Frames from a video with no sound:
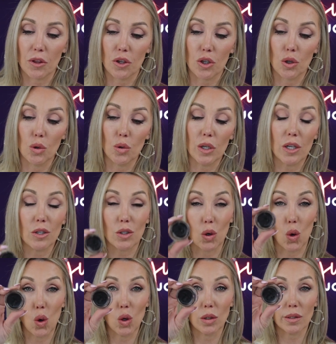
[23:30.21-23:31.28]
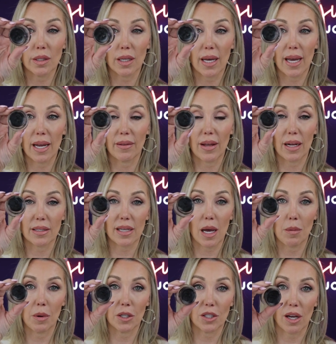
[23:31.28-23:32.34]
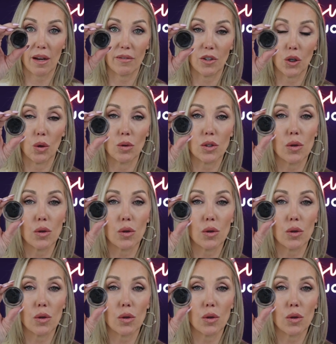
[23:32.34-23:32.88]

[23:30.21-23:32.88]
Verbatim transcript: two years old and that's how much I've used.